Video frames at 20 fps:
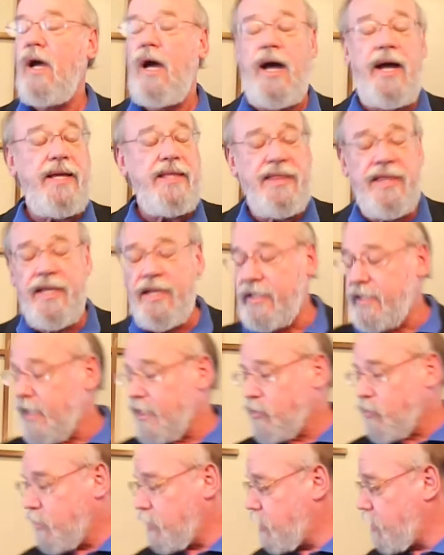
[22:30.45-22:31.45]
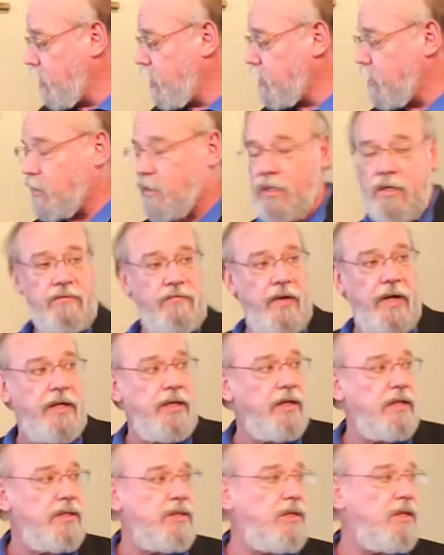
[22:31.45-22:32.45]
I think that's what Jesus is
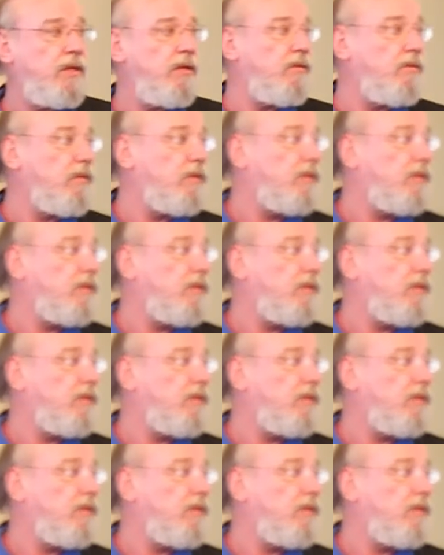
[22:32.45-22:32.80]
inviting us to do.